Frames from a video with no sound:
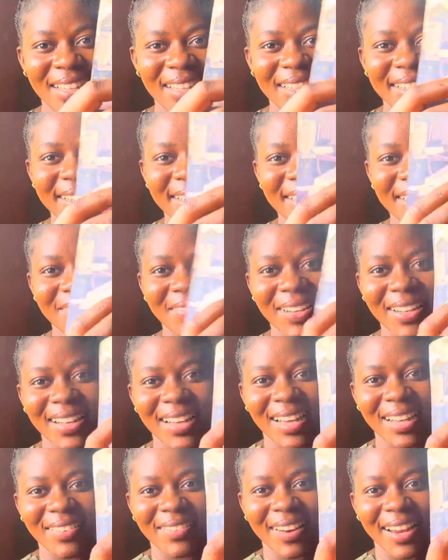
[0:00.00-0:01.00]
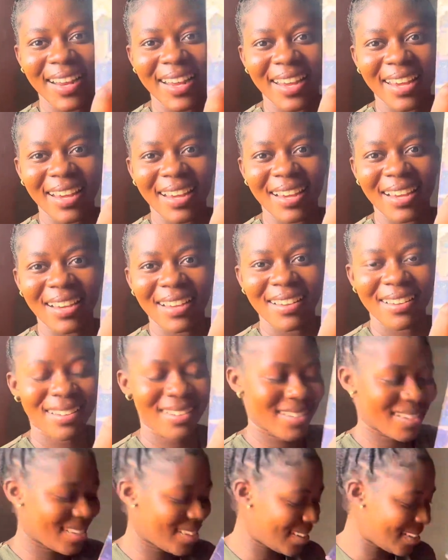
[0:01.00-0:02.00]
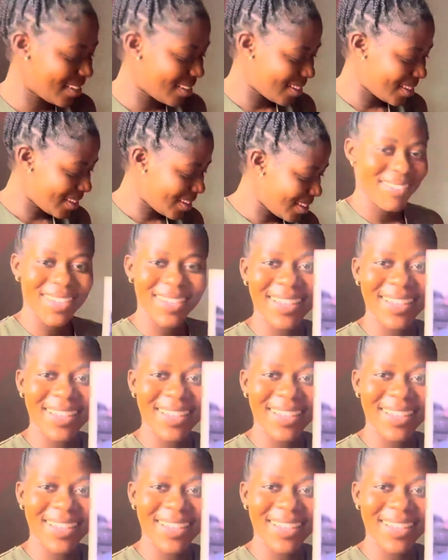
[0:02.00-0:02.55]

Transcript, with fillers: this is my dad right here my